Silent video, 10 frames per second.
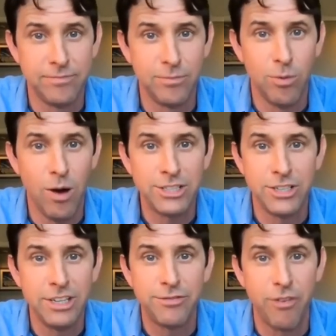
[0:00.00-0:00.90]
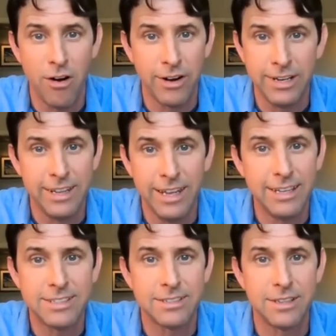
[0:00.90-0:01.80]
watching this far into
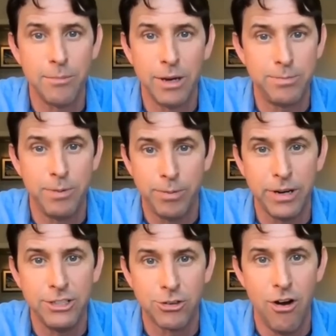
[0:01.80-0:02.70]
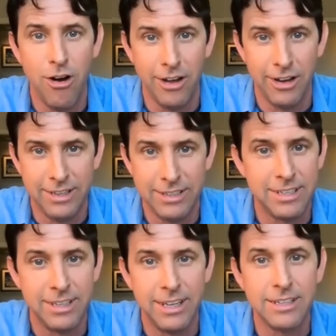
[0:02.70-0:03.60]
this, they must be pretty drawn
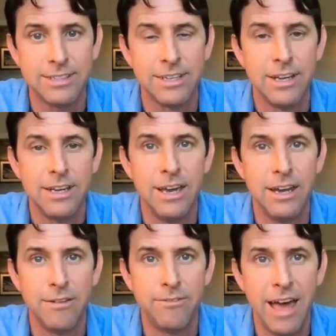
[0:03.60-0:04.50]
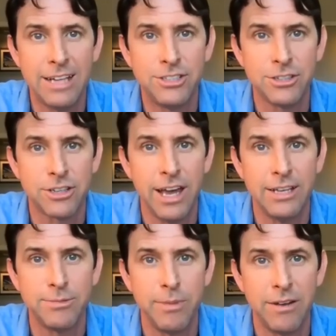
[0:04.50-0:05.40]
to this. And if that's your
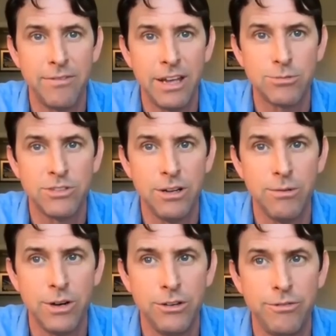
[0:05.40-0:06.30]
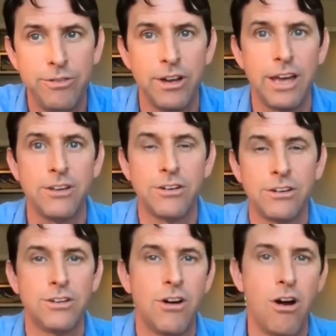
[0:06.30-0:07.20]
case, man, if that's really where you feel like
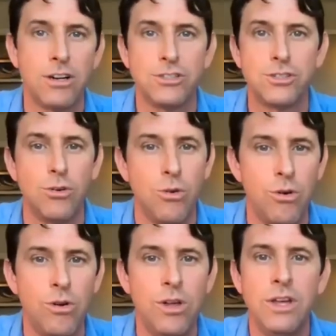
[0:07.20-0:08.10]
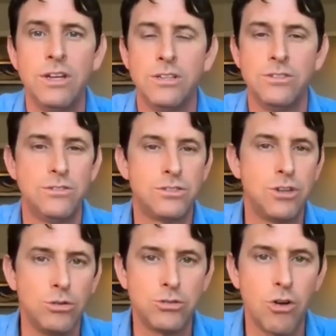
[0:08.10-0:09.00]
your heart and soul
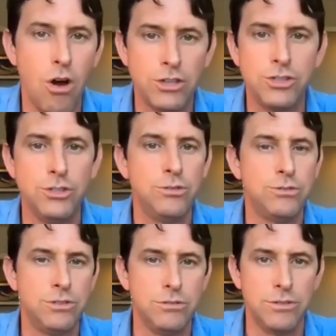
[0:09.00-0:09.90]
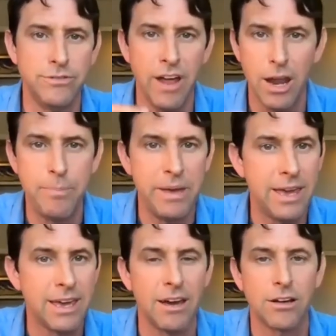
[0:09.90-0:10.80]
so draws you to
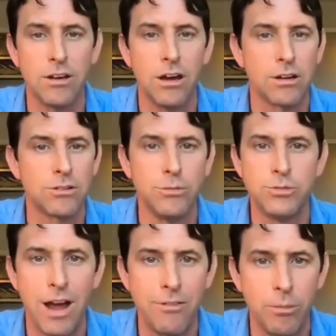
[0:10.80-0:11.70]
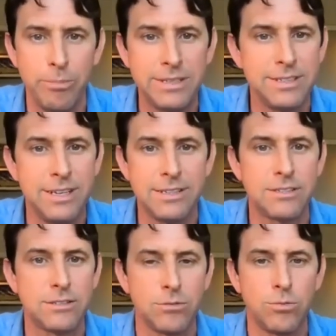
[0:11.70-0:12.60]
developing a group travel
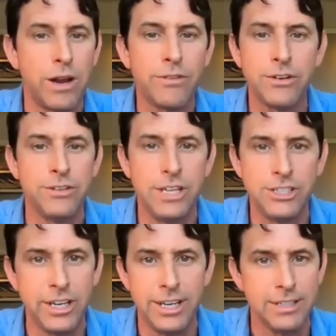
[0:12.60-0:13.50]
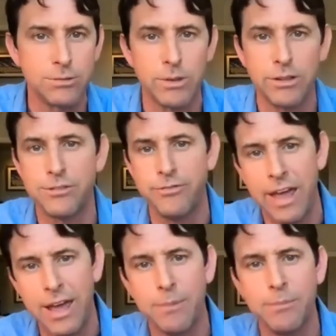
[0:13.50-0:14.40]
business, whatever your niche is, whether it's
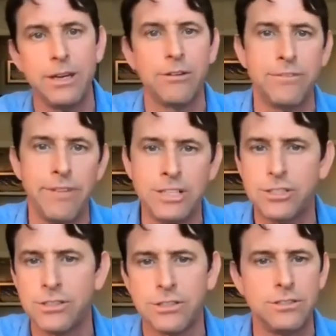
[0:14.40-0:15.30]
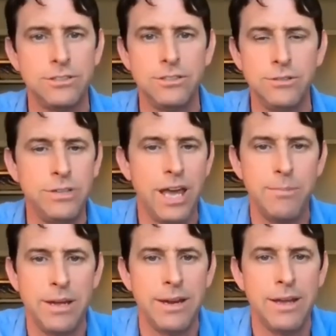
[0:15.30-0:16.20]
family or adventure, you
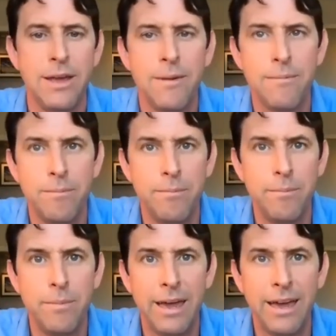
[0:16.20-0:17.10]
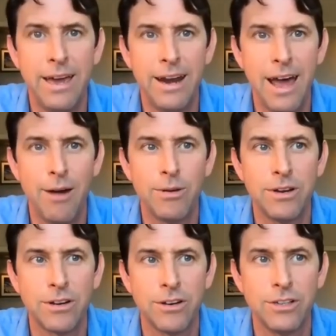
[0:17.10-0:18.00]
name it, man, I would
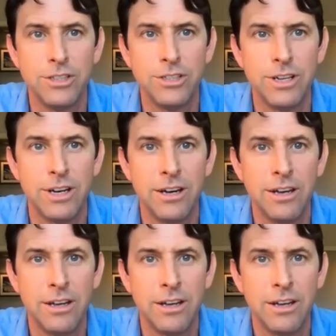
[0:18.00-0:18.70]
encourage you to